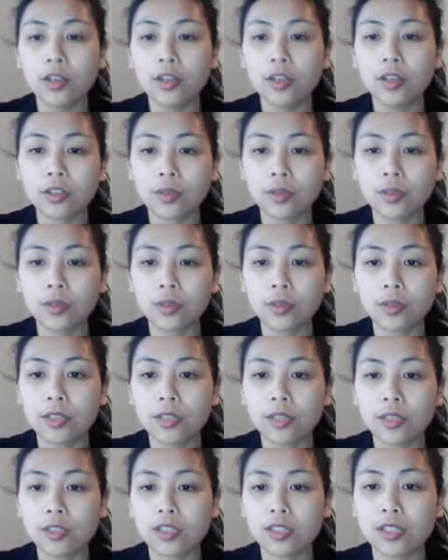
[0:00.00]
So the
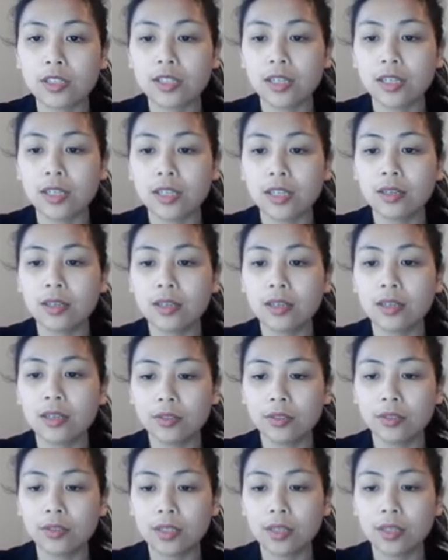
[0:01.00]
answer is D.
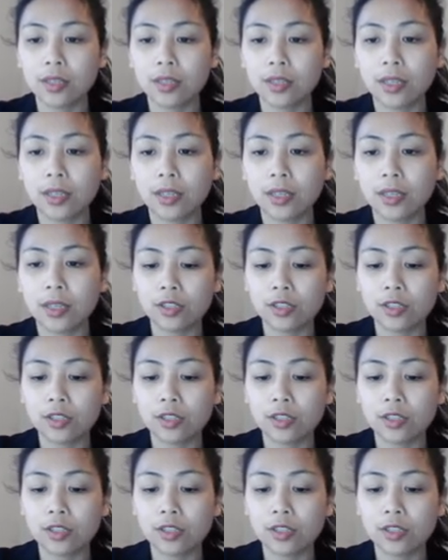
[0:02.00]
See that? The